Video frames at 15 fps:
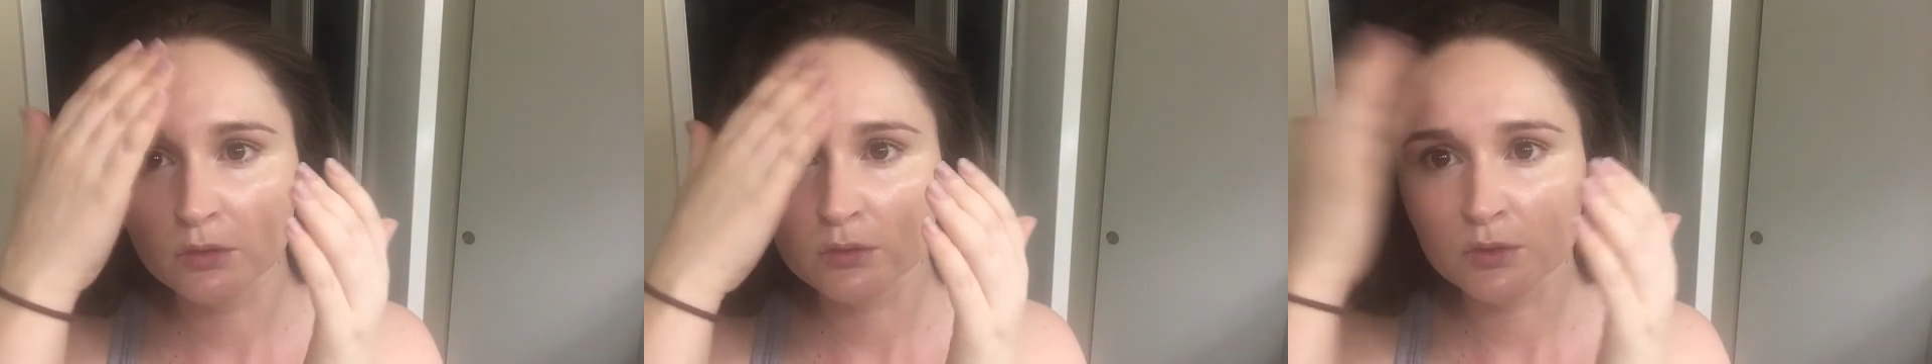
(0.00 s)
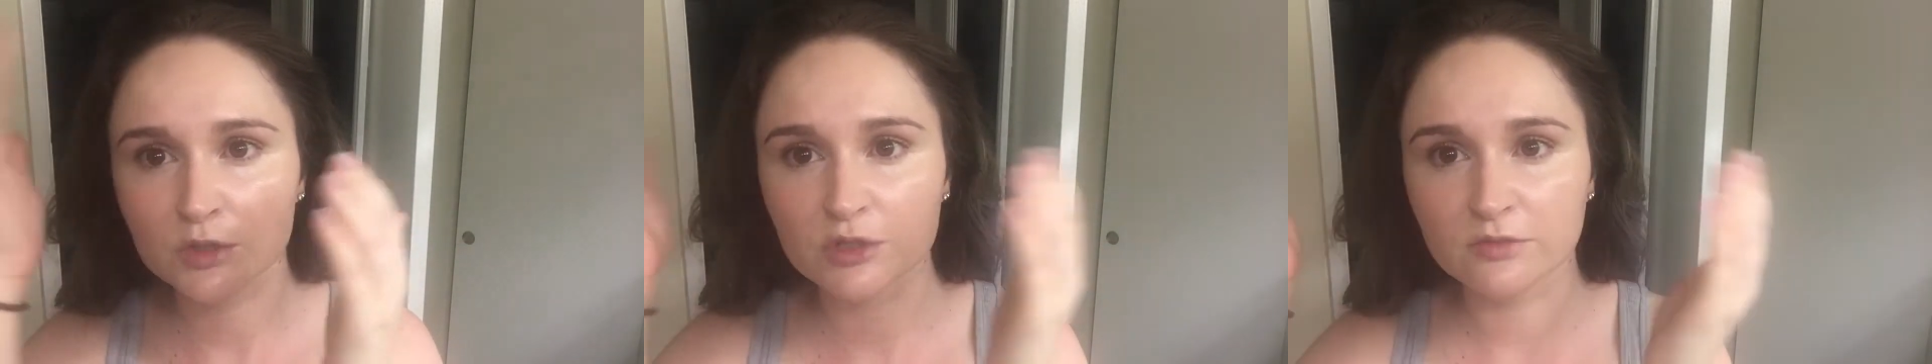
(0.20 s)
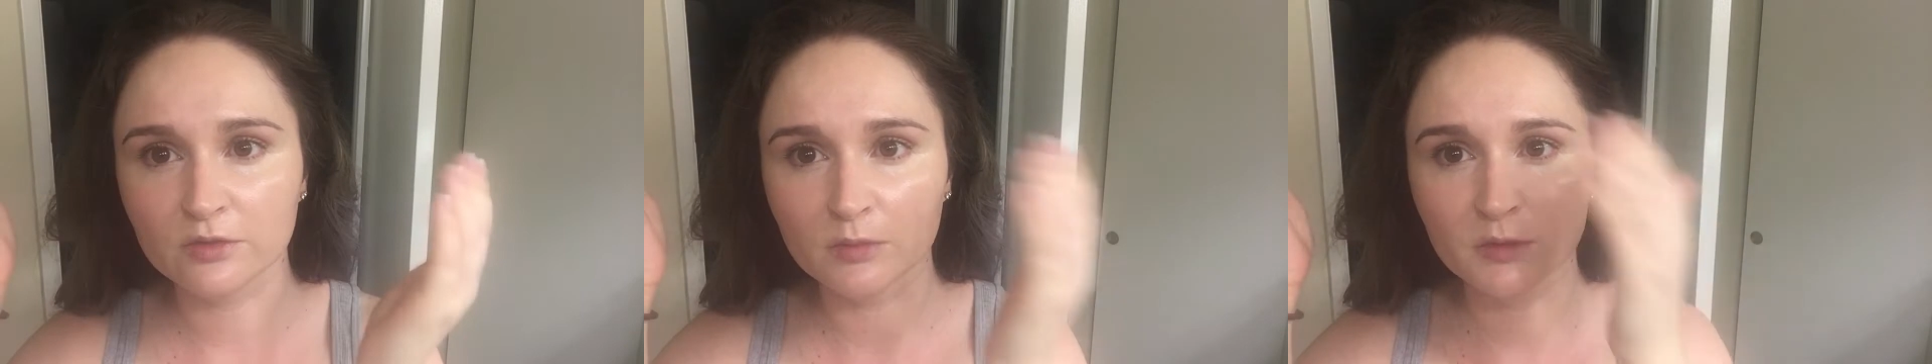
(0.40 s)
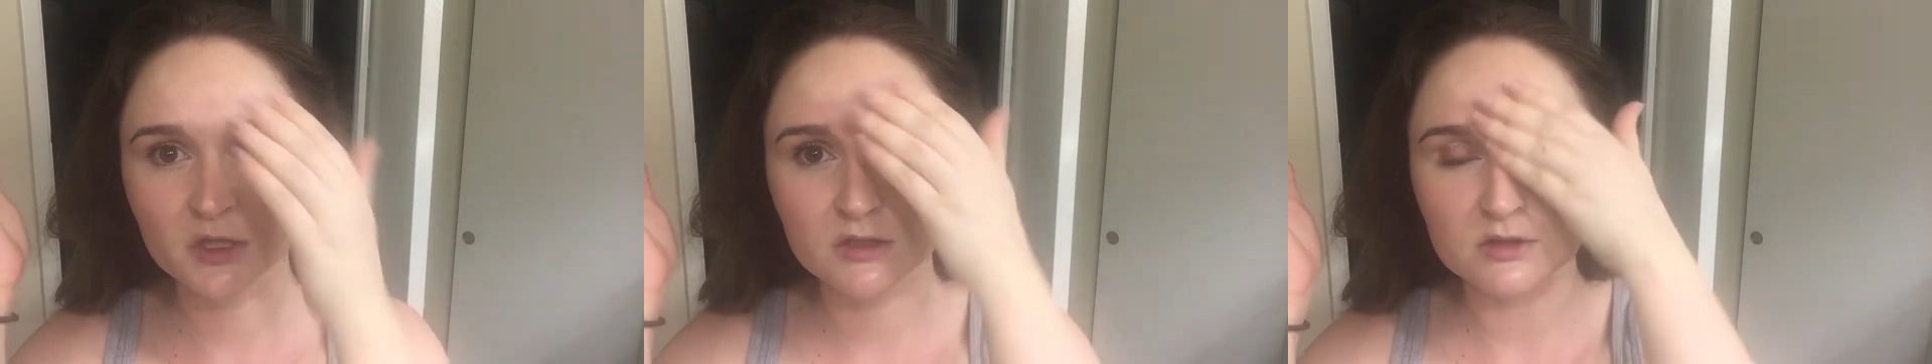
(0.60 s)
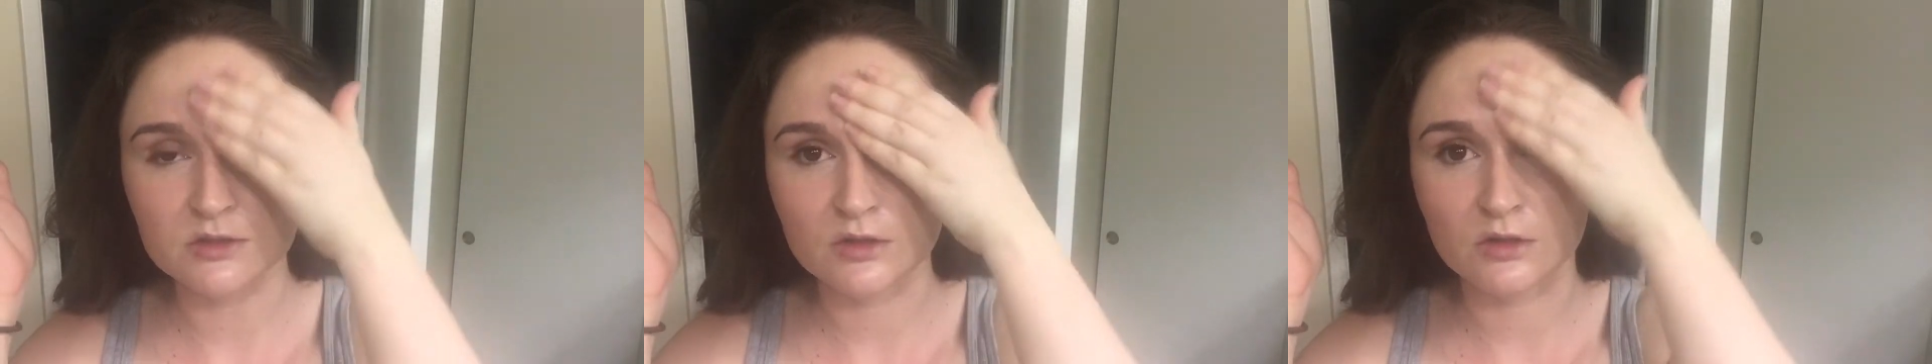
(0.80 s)
which for me
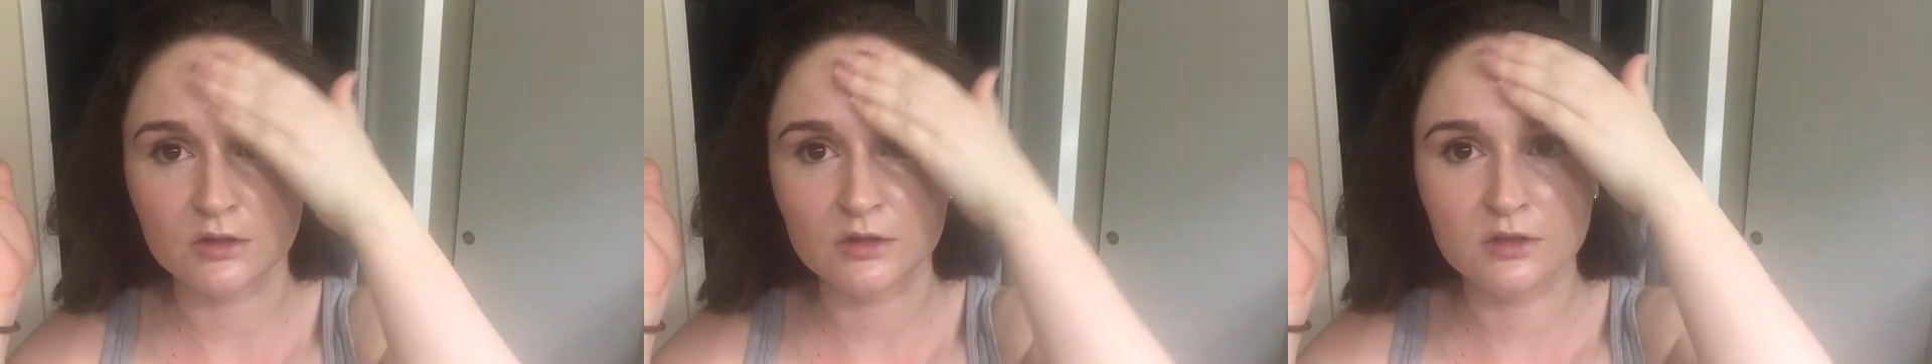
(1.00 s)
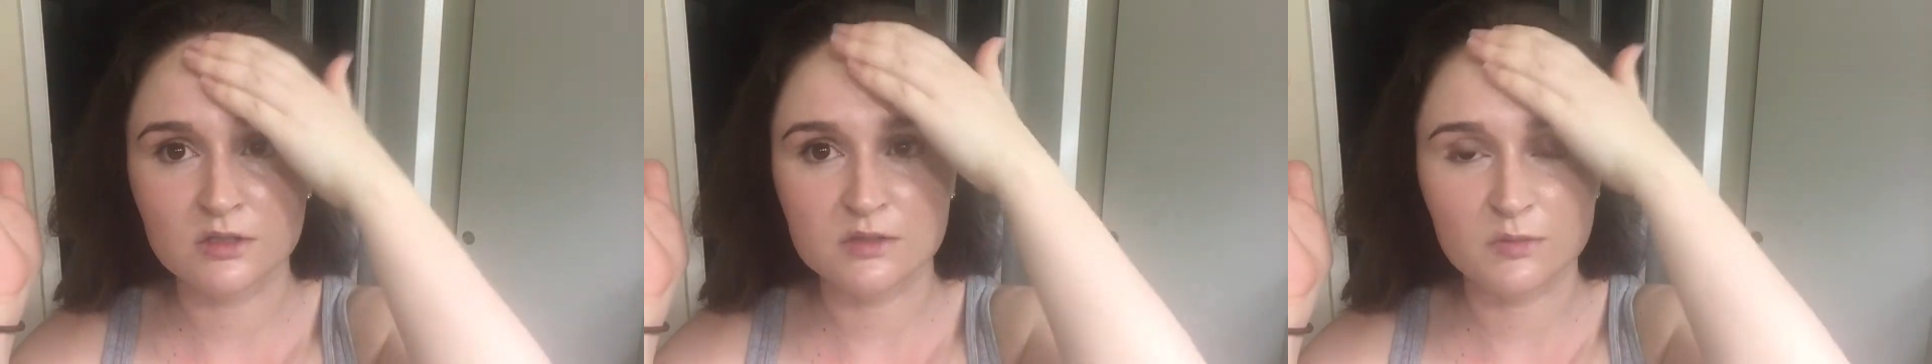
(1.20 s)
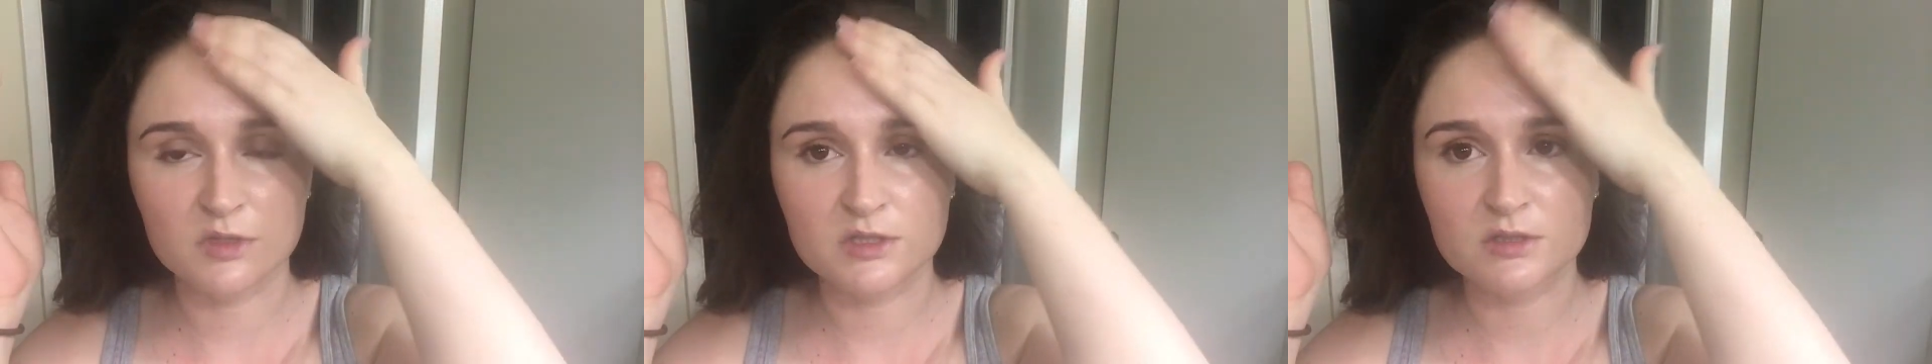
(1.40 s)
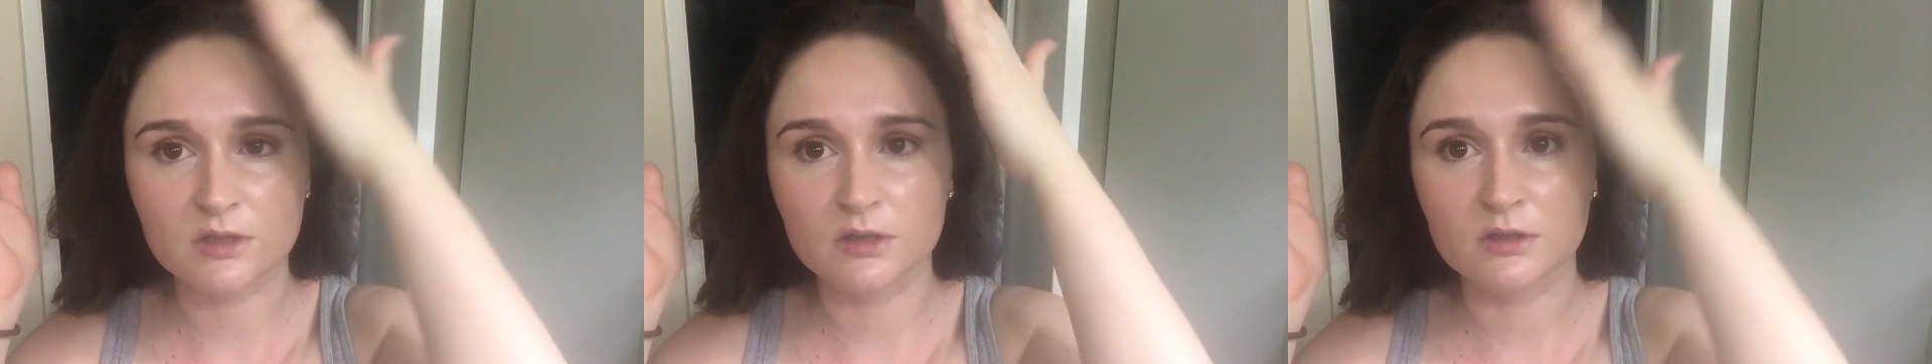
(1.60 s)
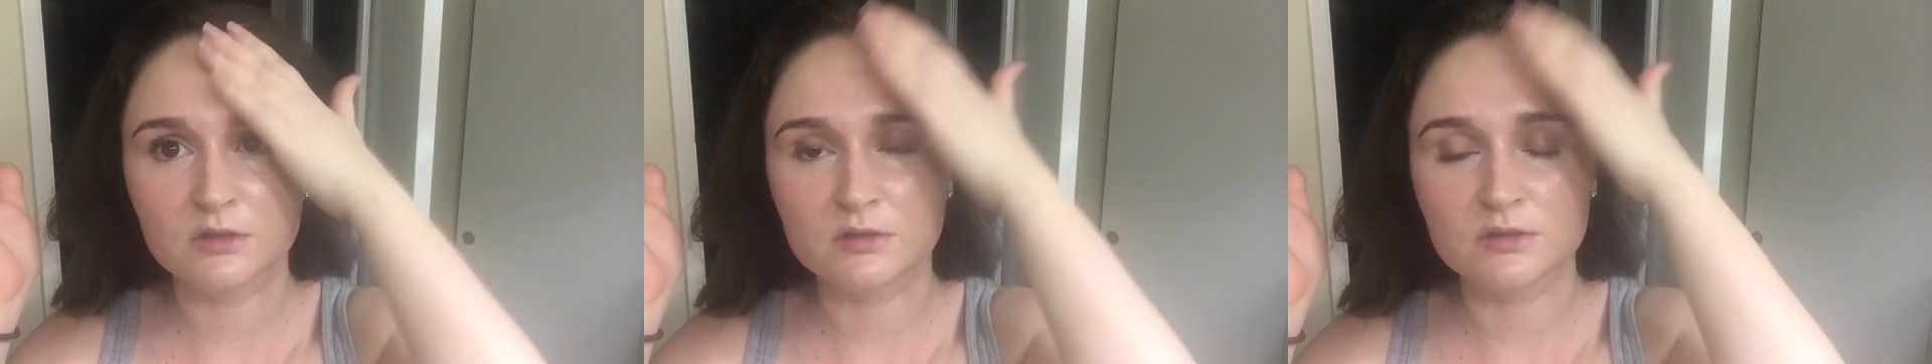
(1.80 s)
is good because my
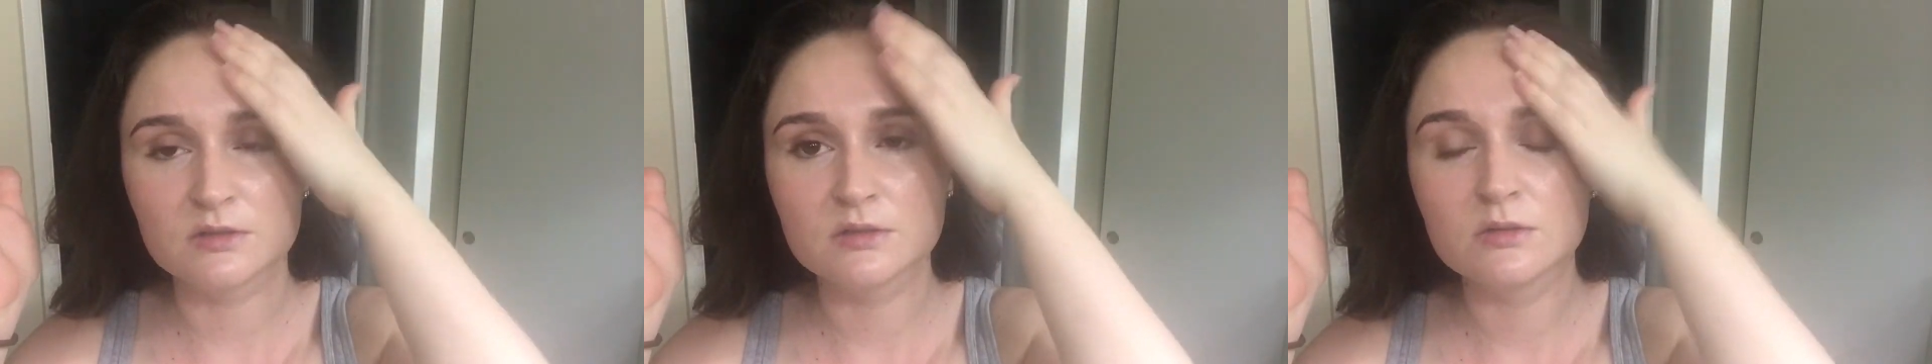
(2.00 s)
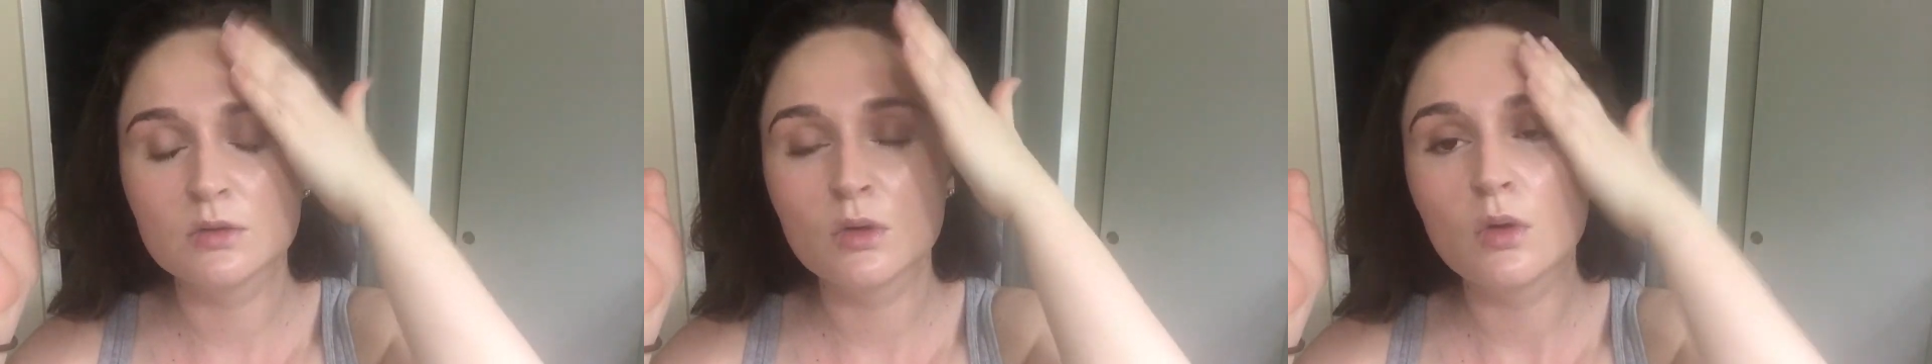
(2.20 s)
skin is